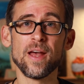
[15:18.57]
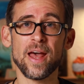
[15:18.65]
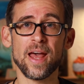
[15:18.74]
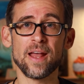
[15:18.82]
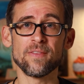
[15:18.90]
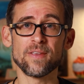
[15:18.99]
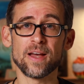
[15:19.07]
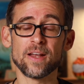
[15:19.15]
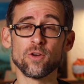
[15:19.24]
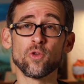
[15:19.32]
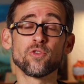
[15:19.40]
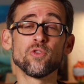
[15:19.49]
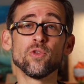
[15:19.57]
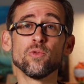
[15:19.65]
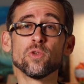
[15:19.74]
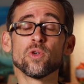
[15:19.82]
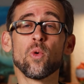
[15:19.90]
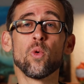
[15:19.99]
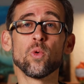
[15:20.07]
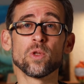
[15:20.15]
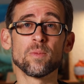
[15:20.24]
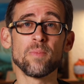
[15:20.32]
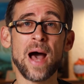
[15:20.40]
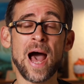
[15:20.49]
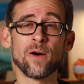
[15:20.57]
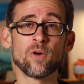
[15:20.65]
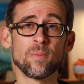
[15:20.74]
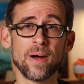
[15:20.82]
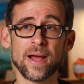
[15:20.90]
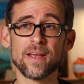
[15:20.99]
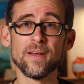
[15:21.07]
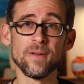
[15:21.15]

and not to lose all the power by